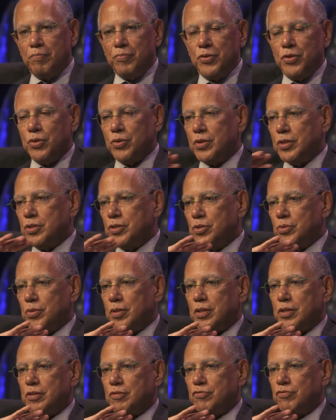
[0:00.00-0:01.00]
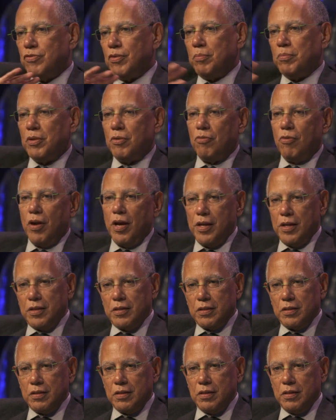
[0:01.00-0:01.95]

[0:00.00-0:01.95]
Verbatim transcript: you can do this from the right.